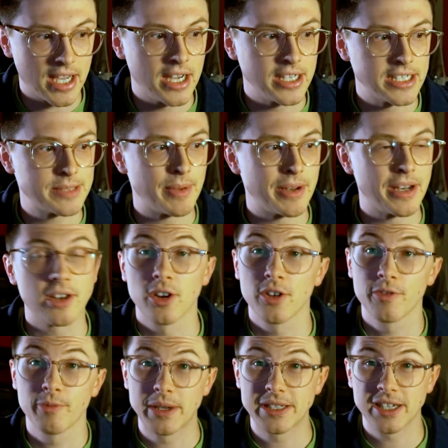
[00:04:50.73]
I spent a lot
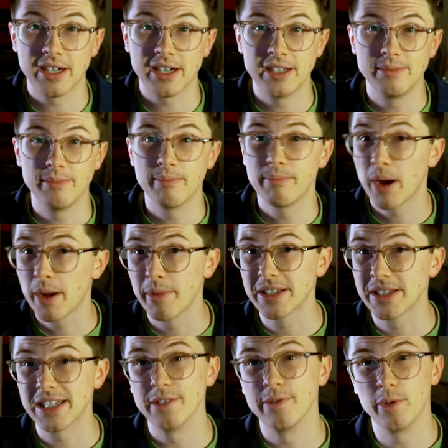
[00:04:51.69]
of my time by
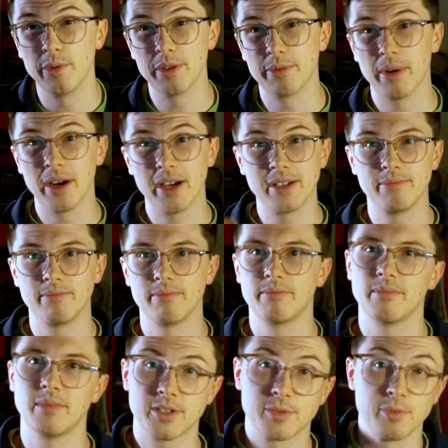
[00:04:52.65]
myself or with a
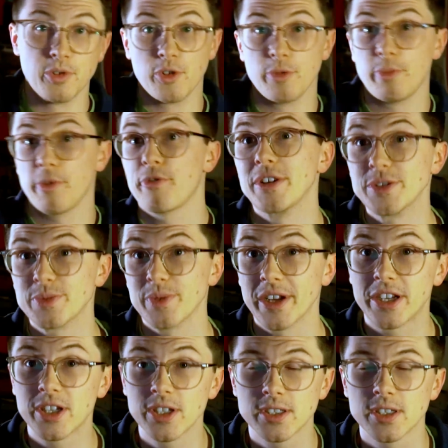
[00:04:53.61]
small group of friends when I
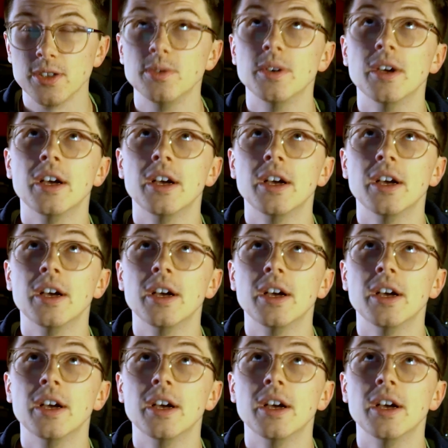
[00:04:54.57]
could do,